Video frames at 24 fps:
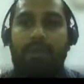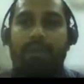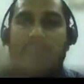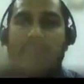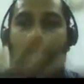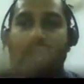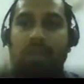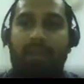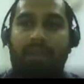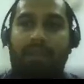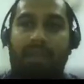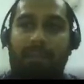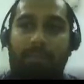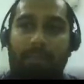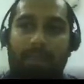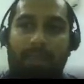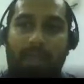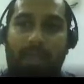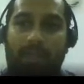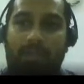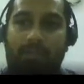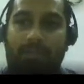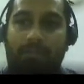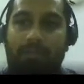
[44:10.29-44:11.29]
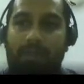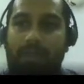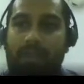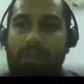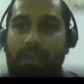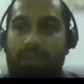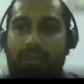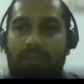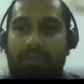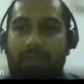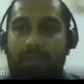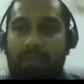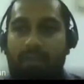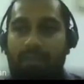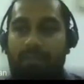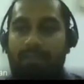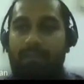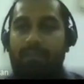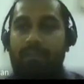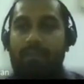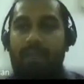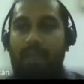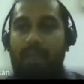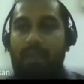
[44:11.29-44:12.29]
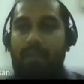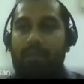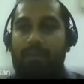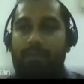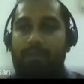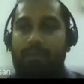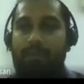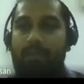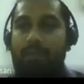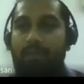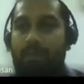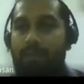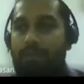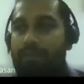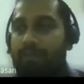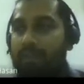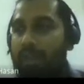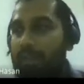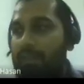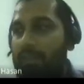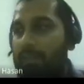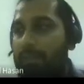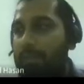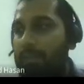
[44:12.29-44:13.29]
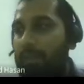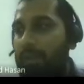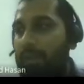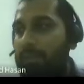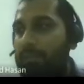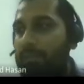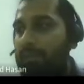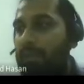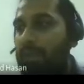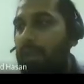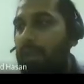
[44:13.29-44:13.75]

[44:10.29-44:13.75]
that can be done over here, and this is how you're going to change the program. So